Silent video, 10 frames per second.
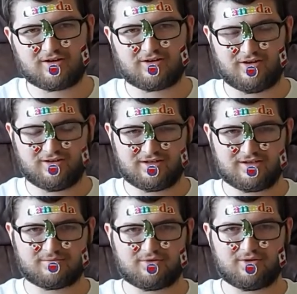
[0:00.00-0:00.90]
Currently
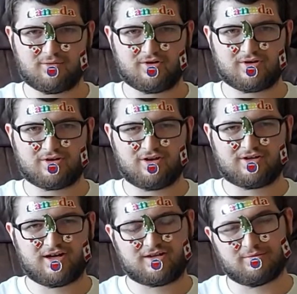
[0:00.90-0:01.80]
he's been working on
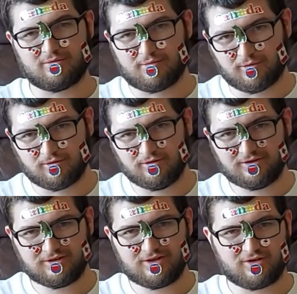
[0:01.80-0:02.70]
getting them a
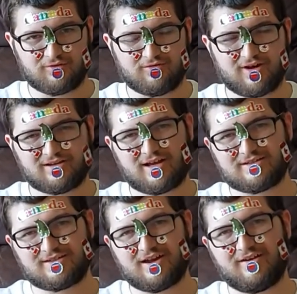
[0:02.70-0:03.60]
pool,
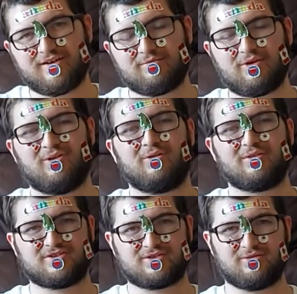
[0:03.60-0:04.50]
revitalizing the area with a whole
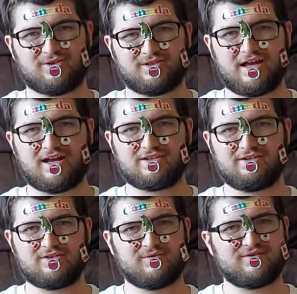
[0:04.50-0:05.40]
bunch of cool
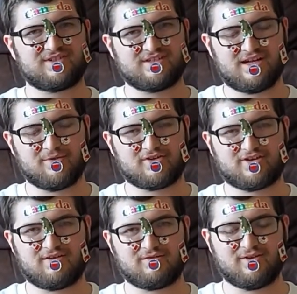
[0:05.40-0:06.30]
statues. You would have seen that in my
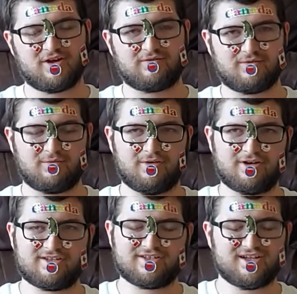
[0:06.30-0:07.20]
travel vlog if you
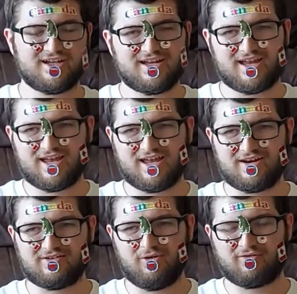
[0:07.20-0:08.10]
watched.
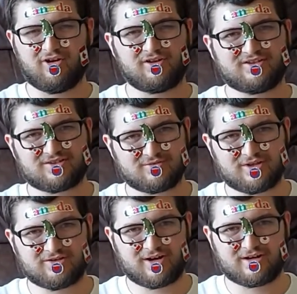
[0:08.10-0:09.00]
And overall he's just a
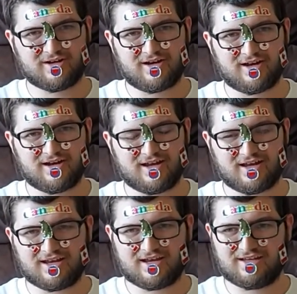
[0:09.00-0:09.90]
really great guy.
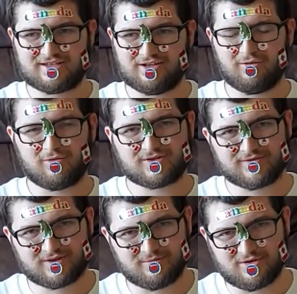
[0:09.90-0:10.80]
He still works for
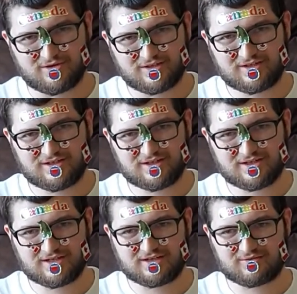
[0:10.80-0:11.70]
the community.
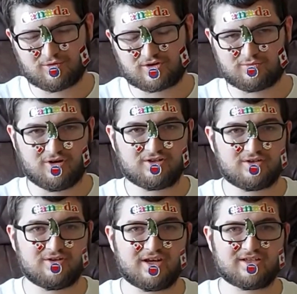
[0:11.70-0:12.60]
He works one to
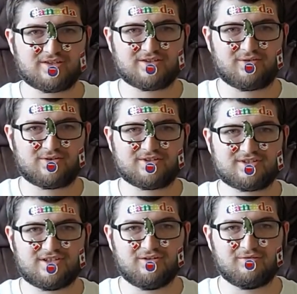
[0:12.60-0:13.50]
two days at the Source
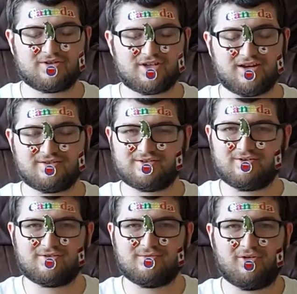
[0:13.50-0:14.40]
still, which I used to go
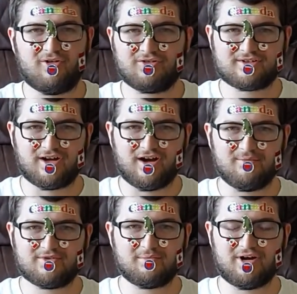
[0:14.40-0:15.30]
to all the
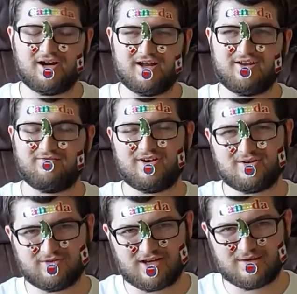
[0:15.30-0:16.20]
time to buy
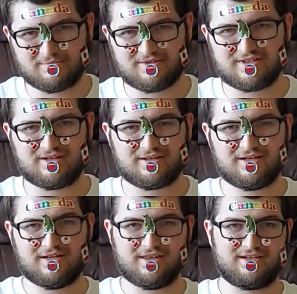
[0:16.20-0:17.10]
video games and
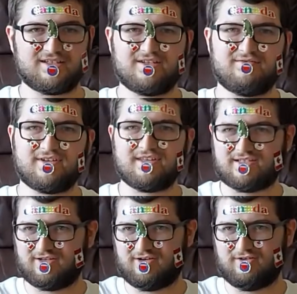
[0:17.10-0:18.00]
a T V that's
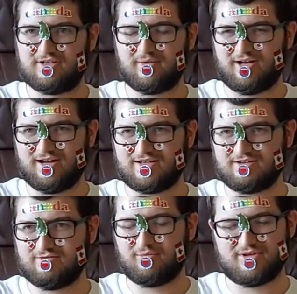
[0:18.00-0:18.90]
currently behind
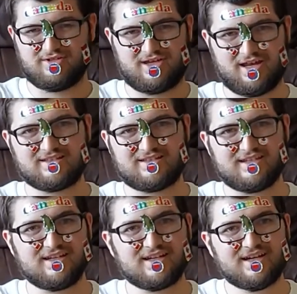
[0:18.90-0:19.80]
you but you can't
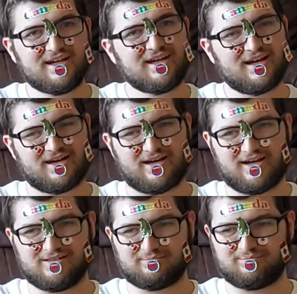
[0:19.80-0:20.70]
see,
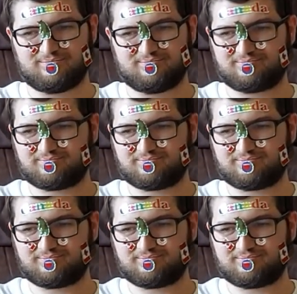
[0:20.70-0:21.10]
um,